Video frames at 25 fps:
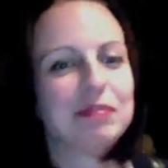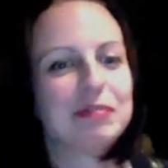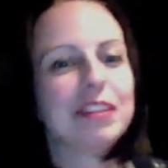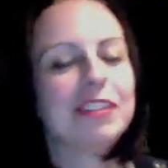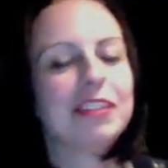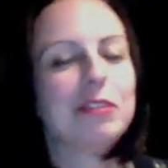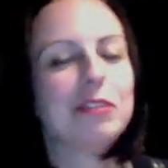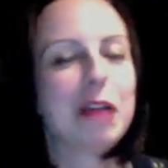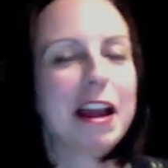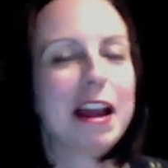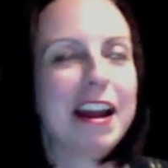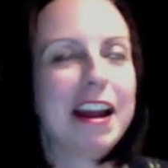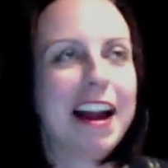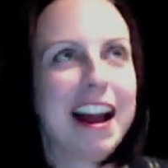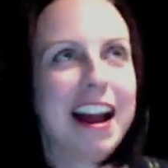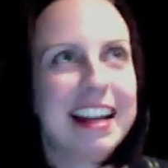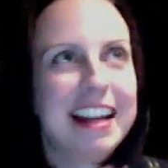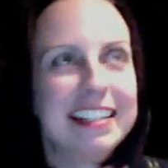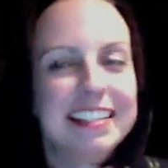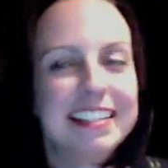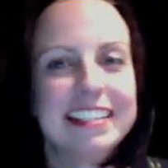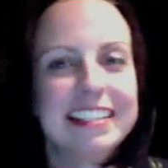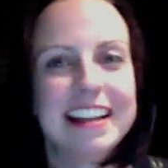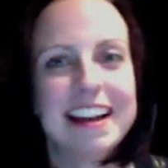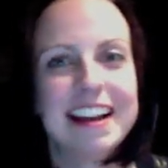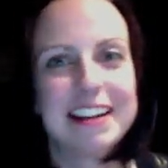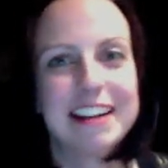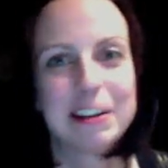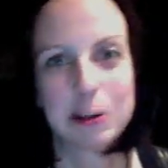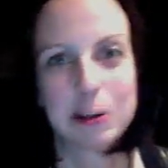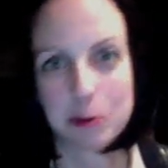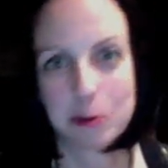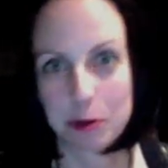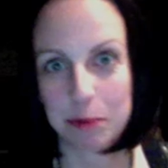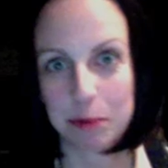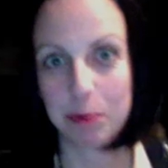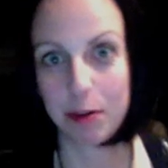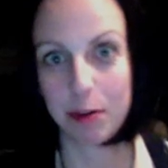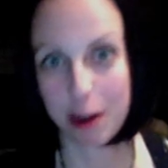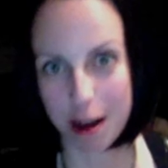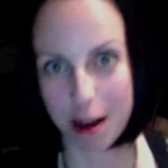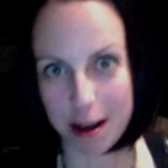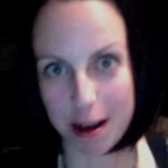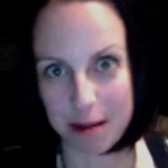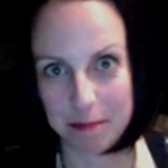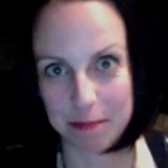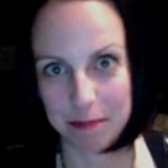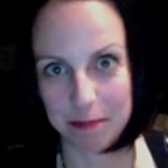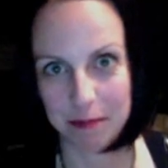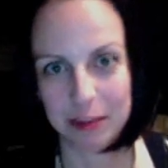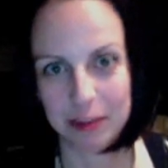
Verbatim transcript: Okay, I did not go to prom.